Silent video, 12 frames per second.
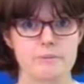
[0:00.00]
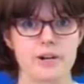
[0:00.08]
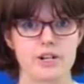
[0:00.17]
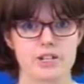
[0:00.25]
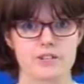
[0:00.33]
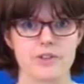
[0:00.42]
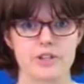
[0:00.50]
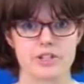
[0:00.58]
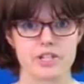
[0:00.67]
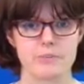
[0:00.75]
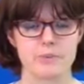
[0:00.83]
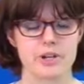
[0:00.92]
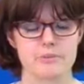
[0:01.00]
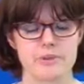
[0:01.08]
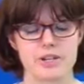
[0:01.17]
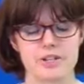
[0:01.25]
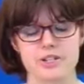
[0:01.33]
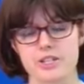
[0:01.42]
part of her teamwork
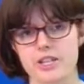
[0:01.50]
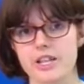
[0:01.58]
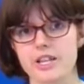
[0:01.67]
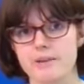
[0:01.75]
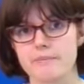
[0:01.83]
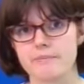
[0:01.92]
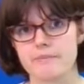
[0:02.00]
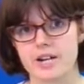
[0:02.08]
approach to the